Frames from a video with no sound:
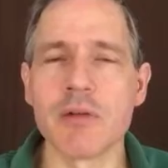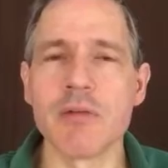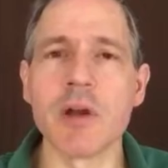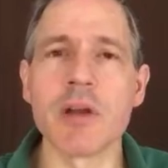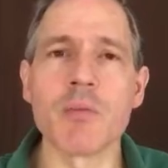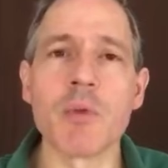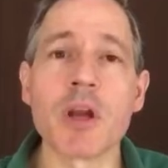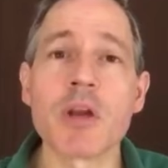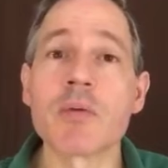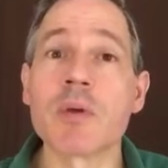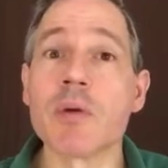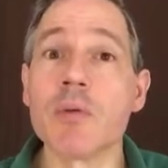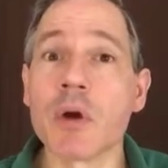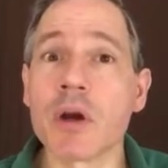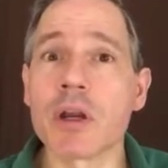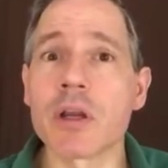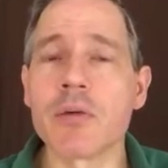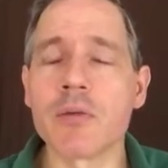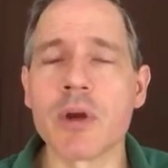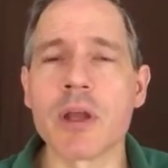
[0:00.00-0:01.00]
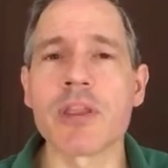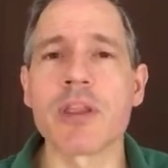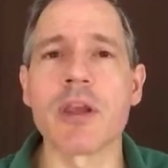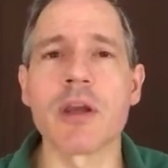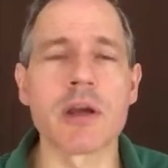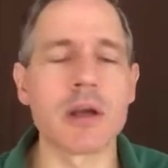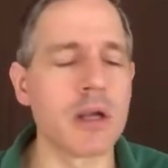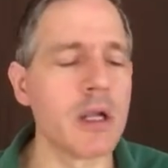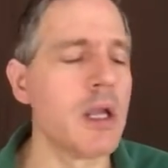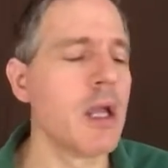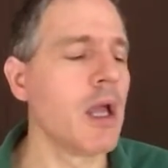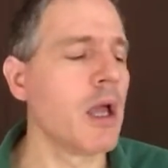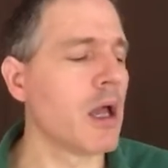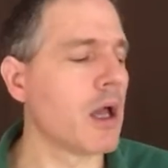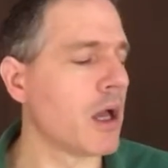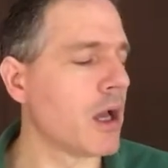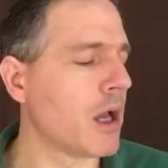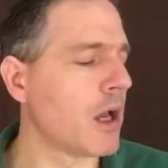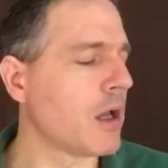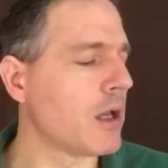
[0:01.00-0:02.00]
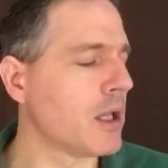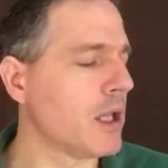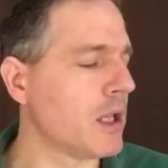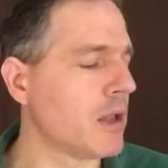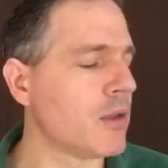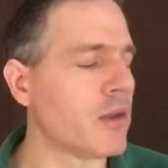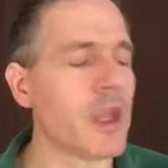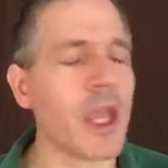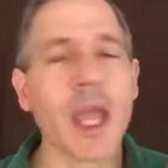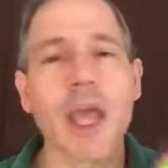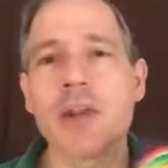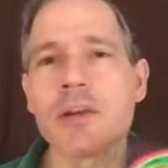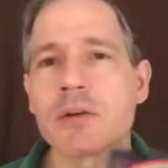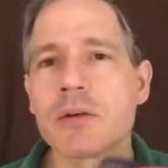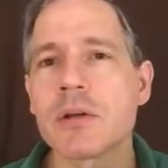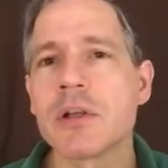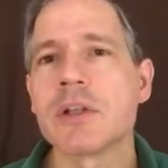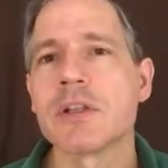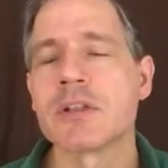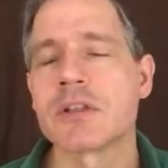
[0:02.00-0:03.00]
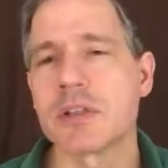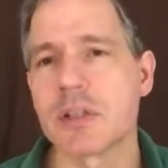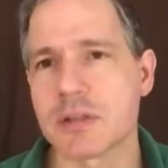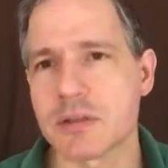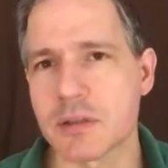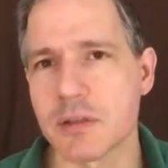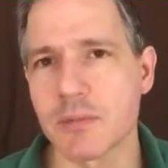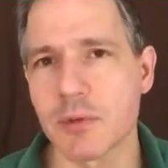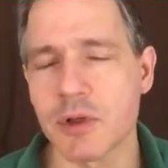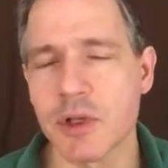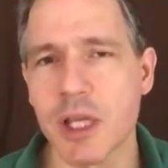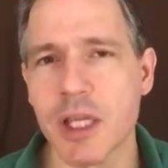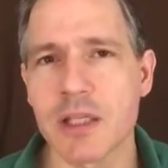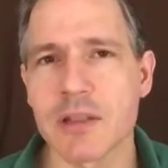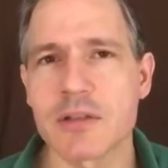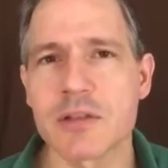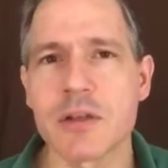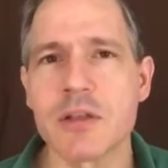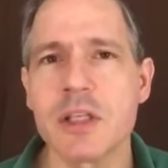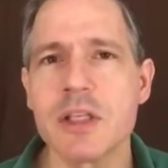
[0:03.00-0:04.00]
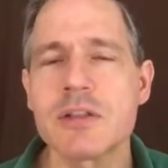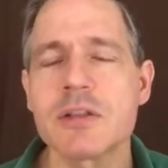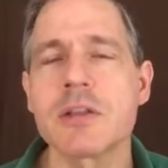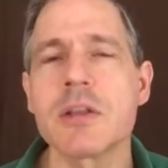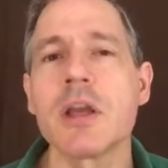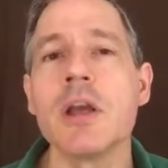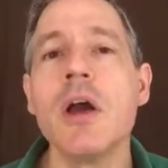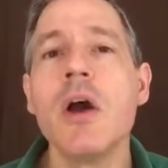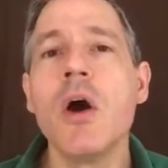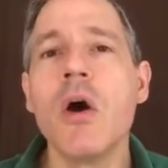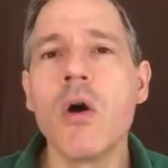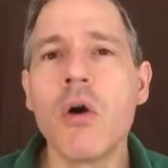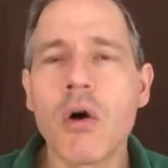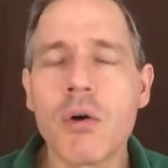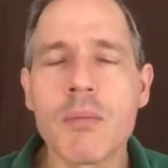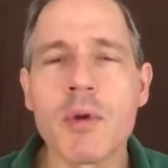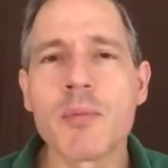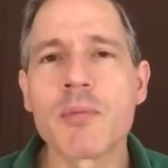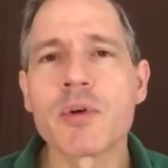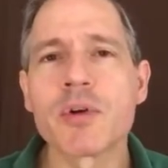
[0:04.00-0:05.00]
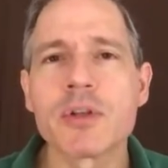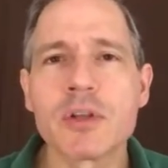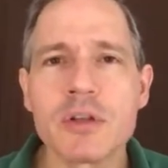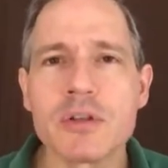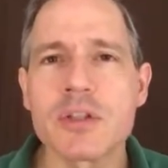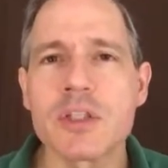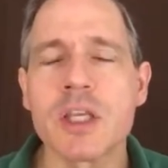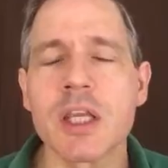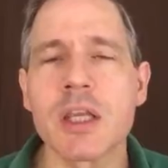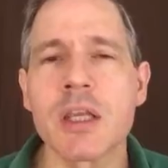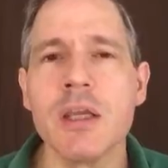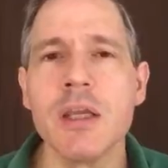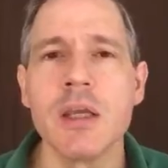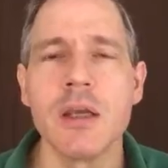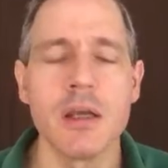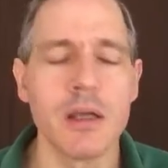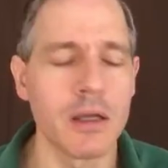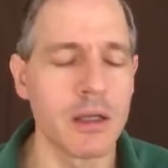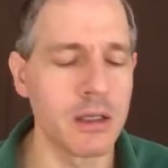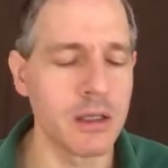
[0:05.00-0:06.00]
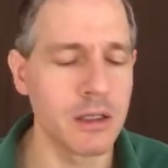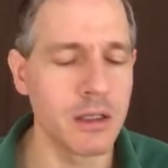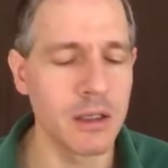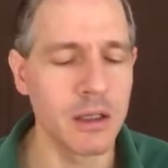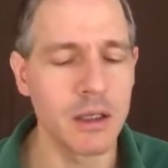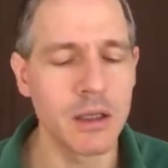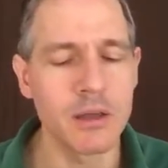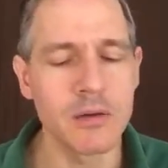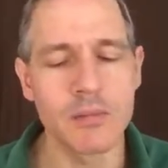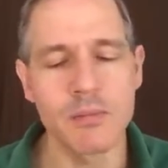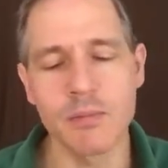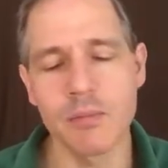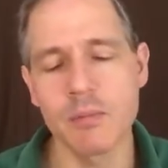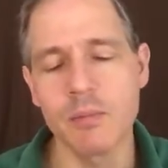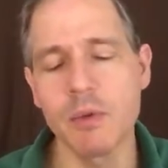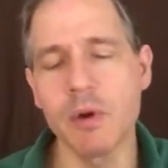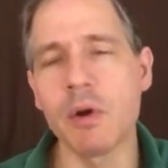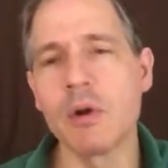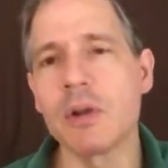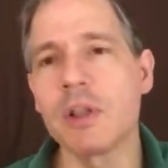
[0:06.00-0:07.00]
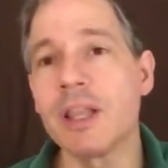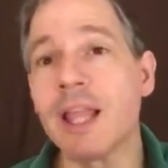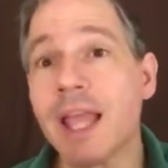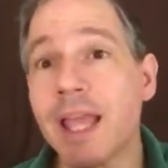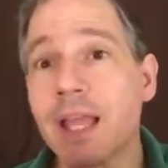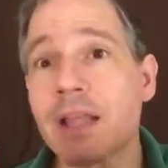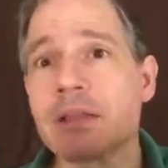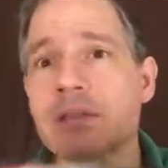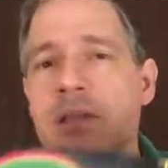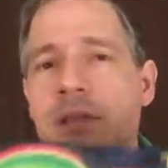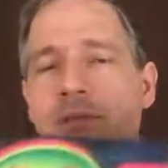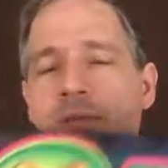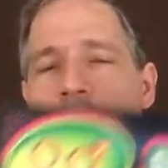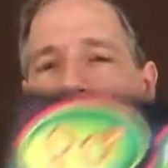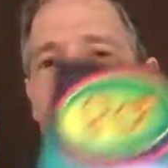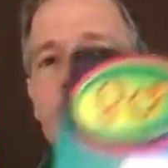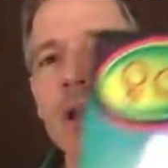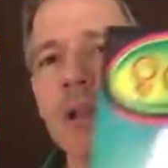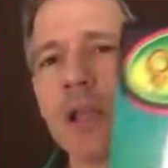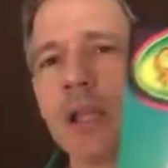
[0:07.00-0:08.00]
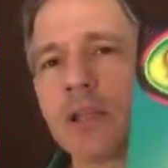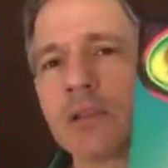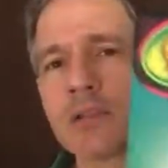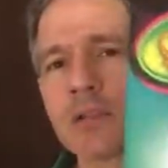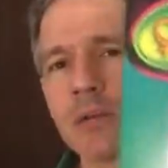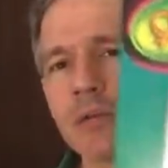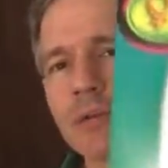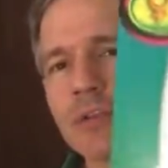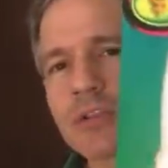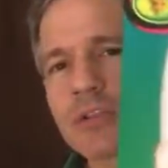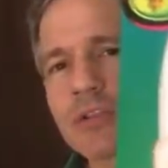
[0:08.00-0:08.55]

What, what are we working with here uh, in the endocrine system, okay? So these are the hormone-producing uh, uh glands, if you will. And so we'll